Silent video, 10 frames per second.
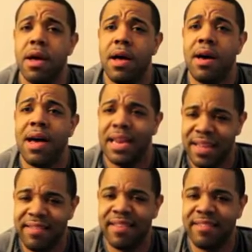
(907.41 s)
uh, at
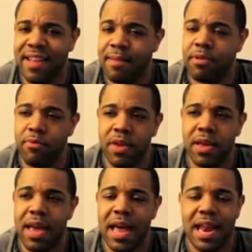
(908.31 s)
least six times a
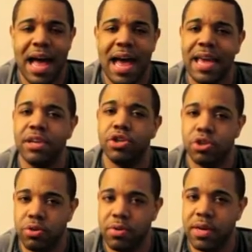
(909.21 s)
week, and I
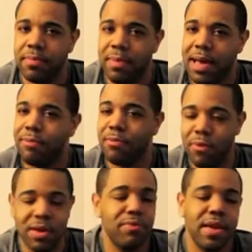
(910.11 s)
enjoy my
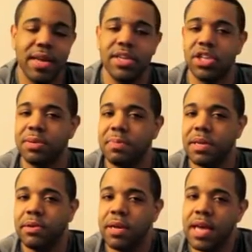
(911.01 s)
one weekly cheat meal.